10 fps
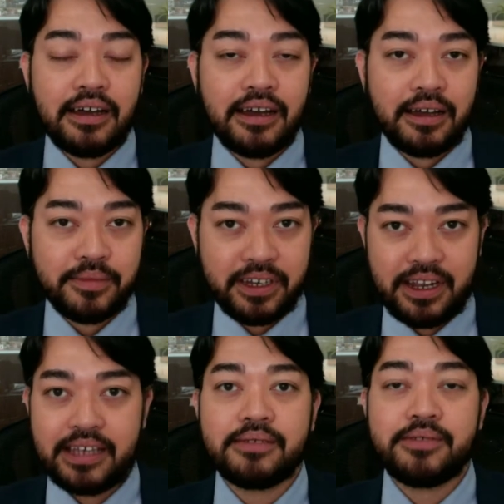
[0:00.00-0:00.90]
You can
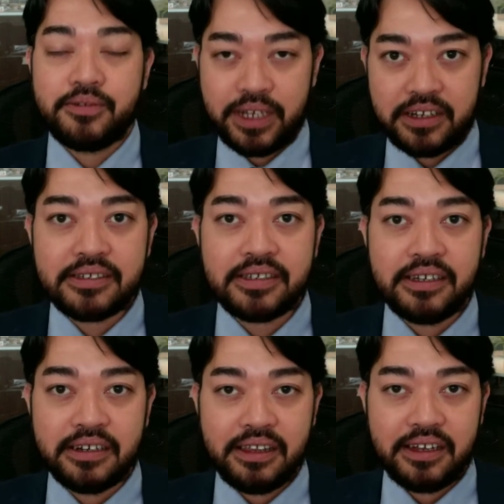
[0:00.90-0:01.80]
ask them to
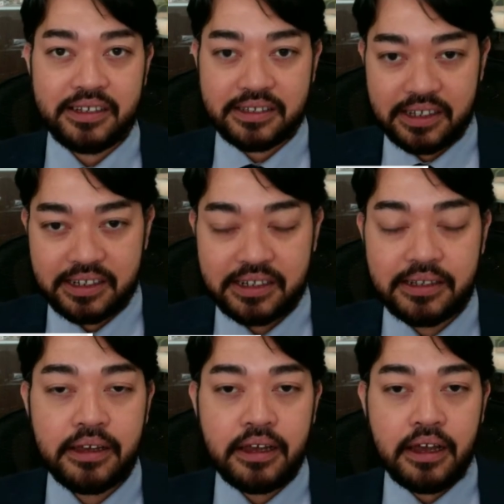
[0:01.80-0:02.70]
reconsider their decision.